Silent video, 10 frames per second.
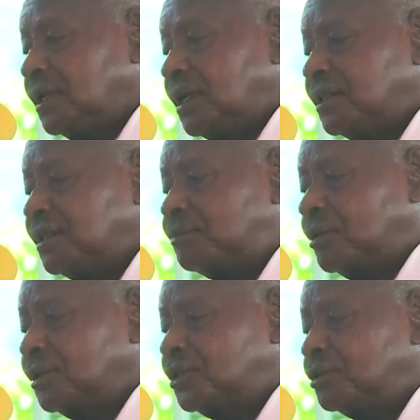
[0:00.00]
and the
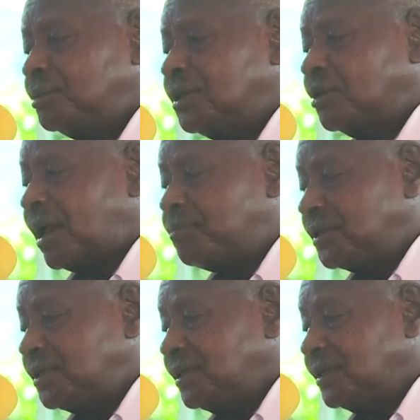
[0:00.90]
progress will be
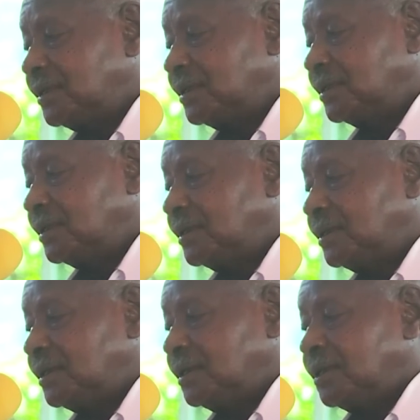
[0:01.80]
rapid.
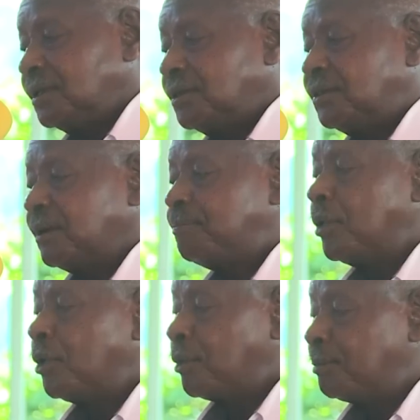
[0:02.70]
The
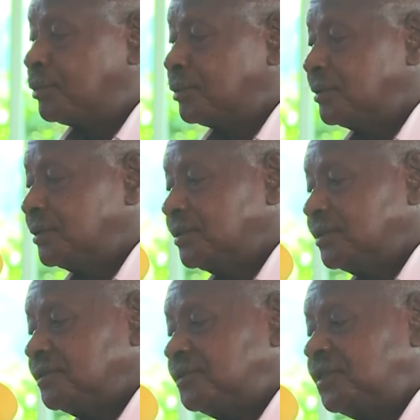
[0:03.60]
Pope
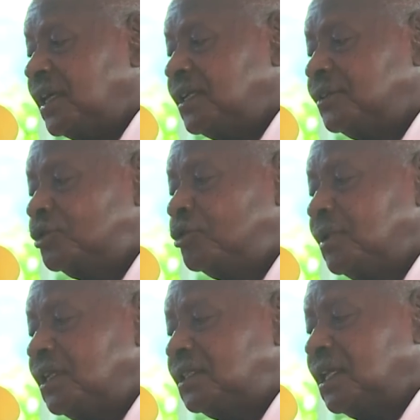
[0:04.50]
failed to
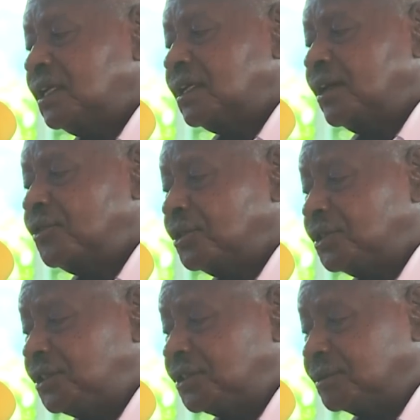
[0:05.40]
maintain
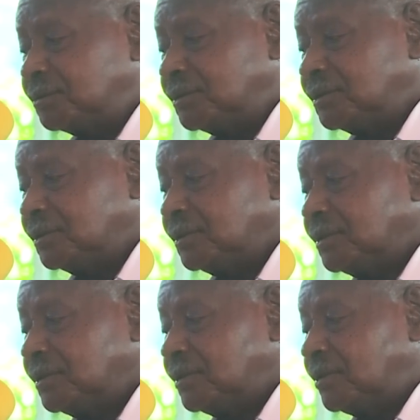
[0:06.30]
Catholicism
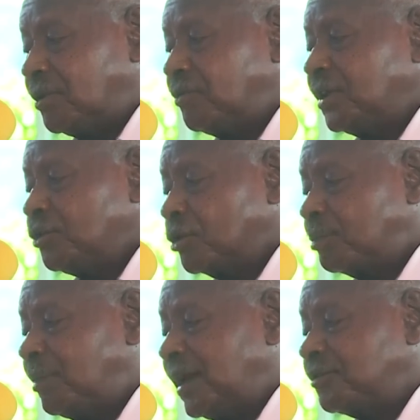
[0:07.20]
over
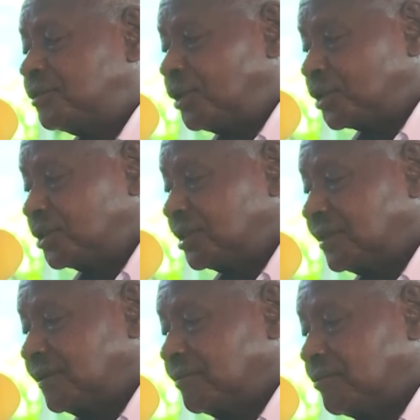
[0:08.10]
Europe by force,
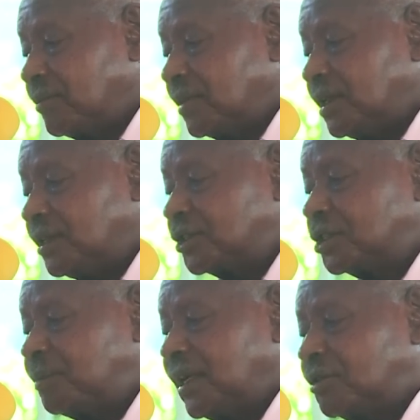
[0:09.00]
in
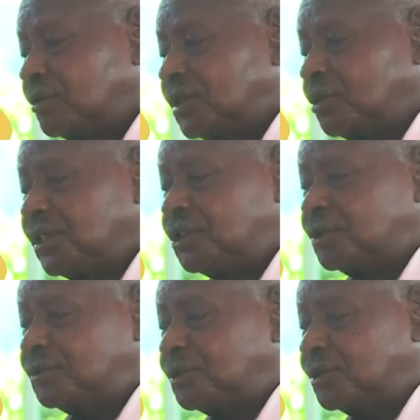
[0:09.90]
spite of the
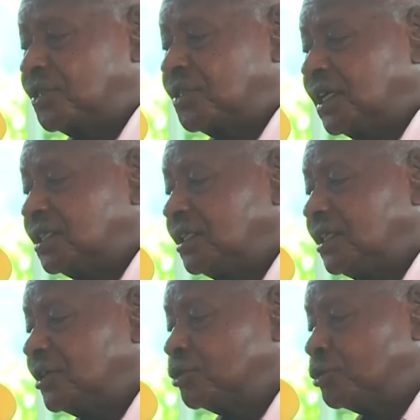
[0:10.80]
wasteful 30
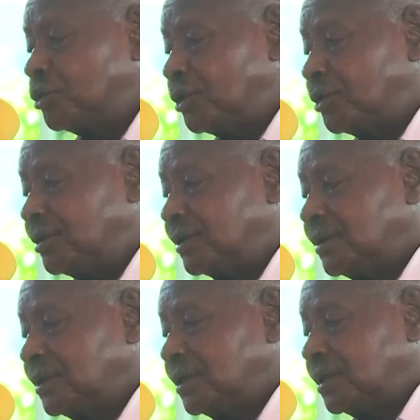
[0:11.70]
Years' War
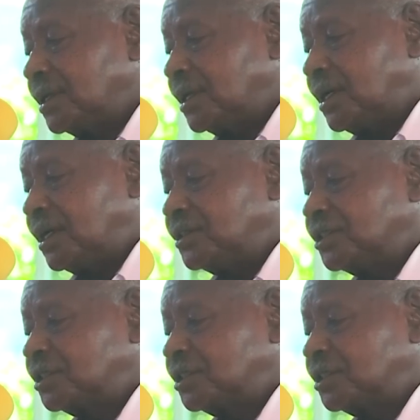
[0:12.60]
and the